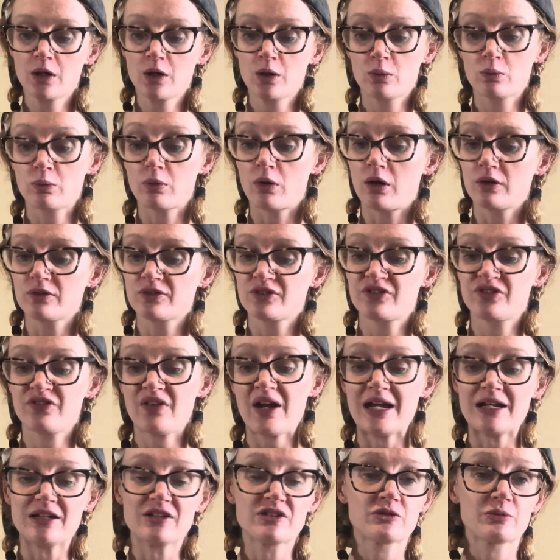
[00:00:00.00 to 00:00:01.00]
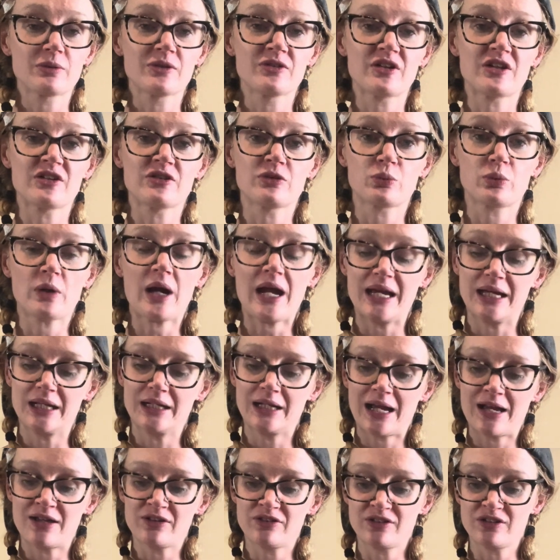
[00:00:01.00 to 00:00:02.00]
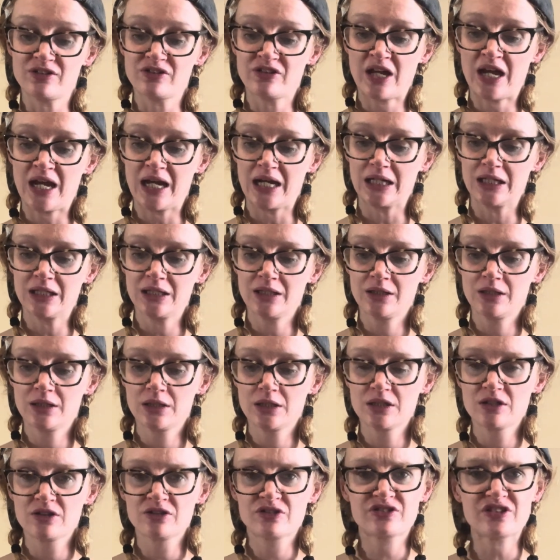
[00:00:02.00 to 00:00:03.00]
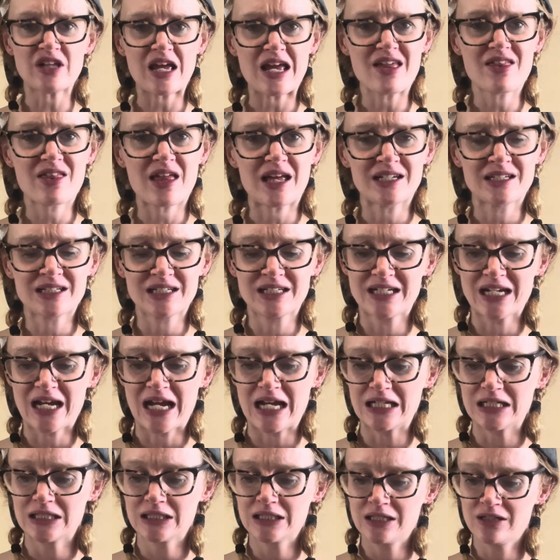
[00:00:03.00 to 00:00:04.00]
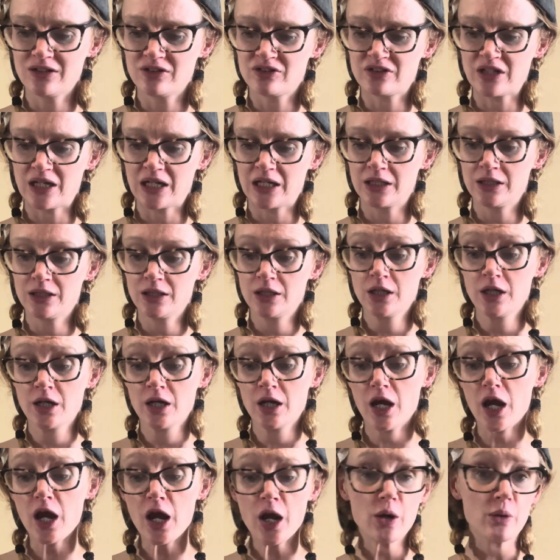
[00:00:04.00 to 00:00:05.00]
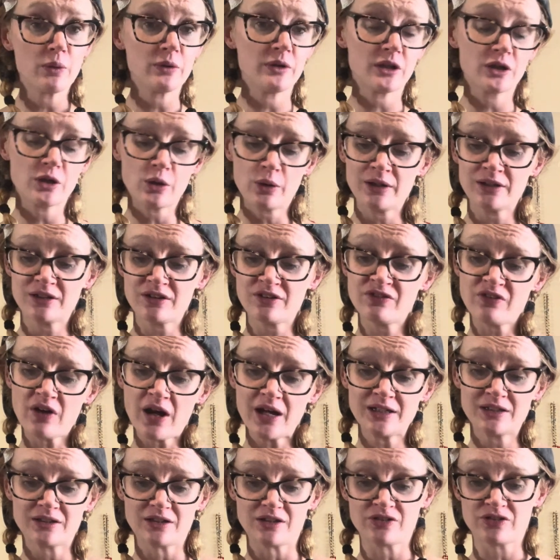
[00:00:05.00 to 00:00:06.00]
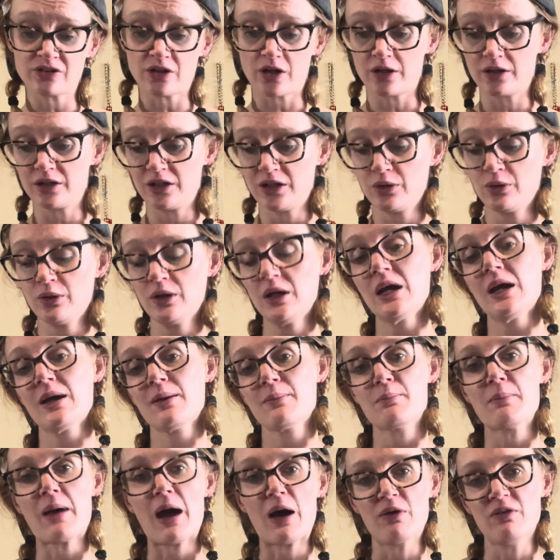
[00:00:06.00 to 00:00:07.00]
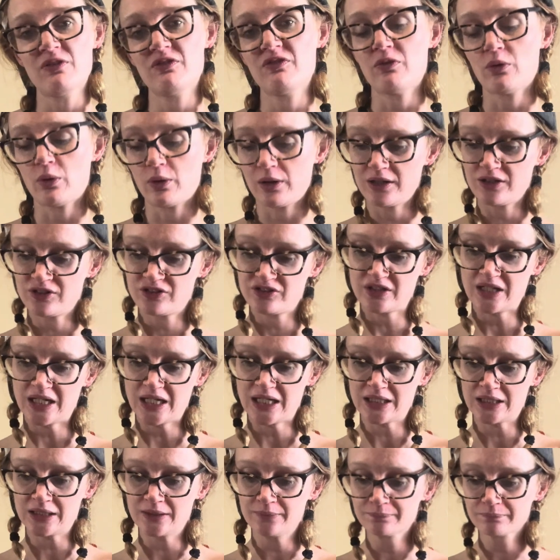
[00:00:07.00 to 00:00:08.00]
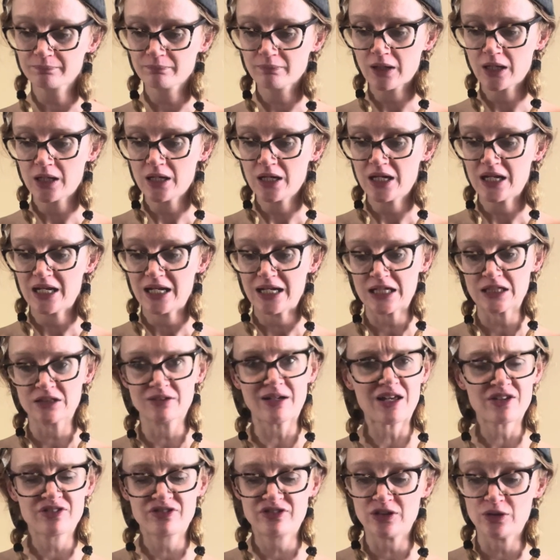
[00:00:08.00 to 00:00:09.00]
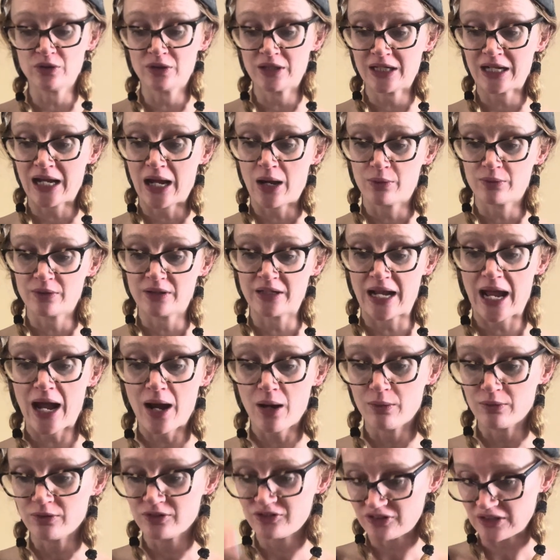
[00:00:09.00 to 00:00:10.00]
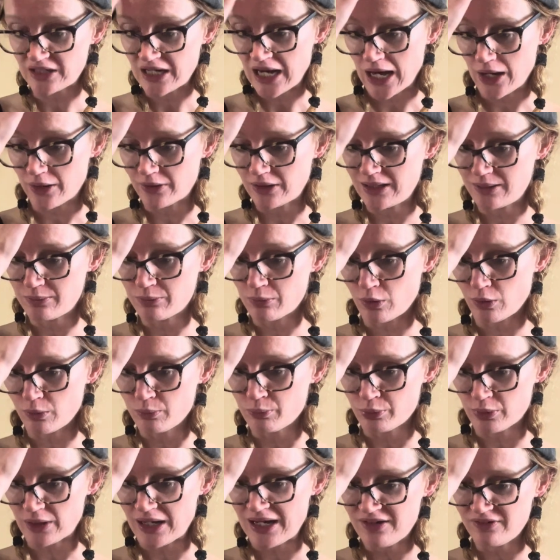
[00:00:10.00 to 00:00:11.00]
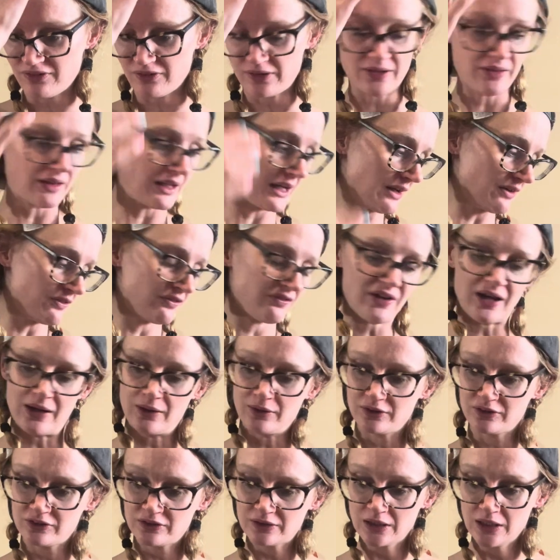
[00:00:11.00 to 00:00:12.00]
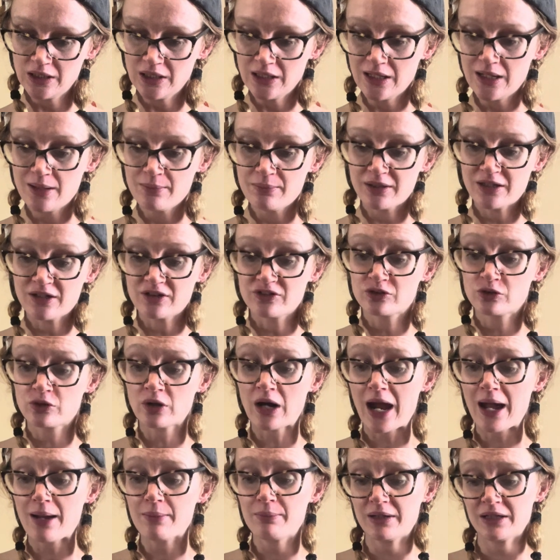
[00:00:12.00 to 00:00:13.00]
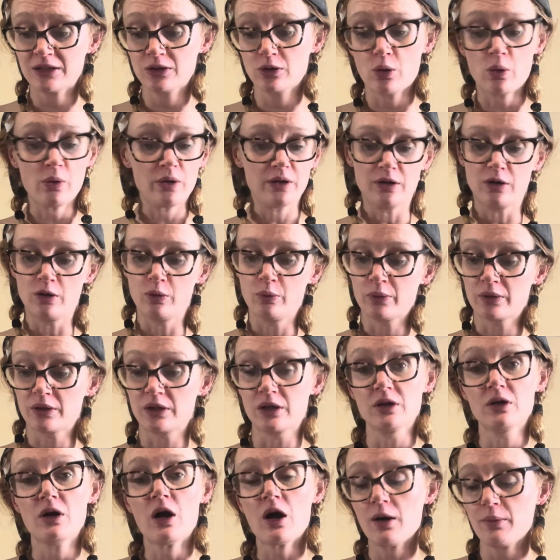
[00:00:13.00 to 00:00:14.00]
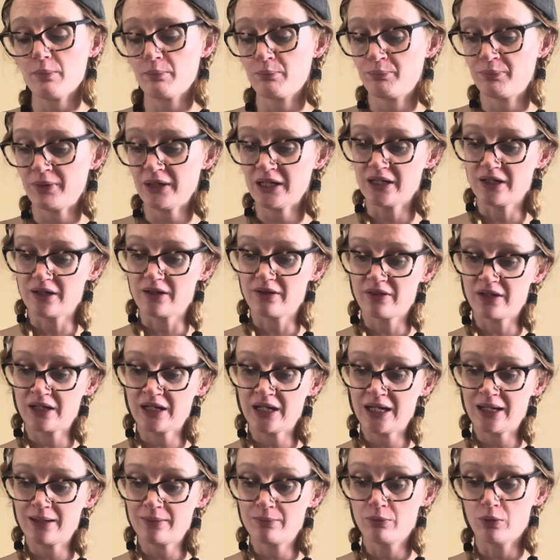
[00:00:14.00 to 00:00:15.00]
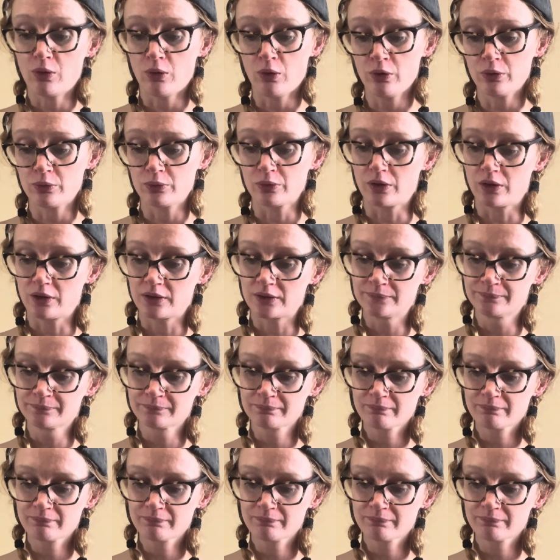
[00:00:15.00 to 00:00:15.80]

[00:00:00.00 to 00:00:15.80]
Ron's face was as red as his hair. Say that again, he said. Oh, you're going to fight us, are you? Malfoy sneered. Unless you get out now, said Harry, more bravely than he felt, because Crabbe and Goyle were a lot bigger than him or Ron.